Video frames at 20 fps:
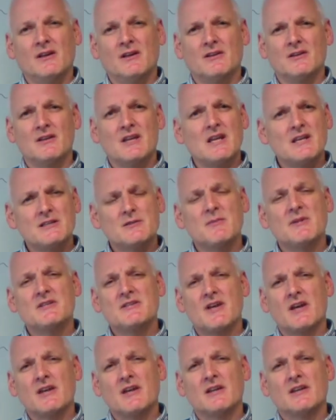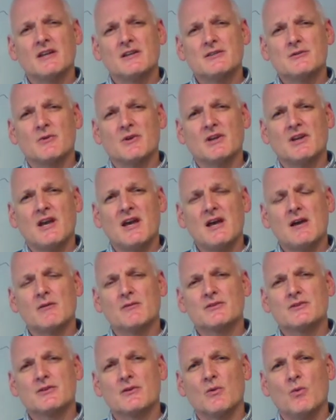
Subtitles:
need to be taken into account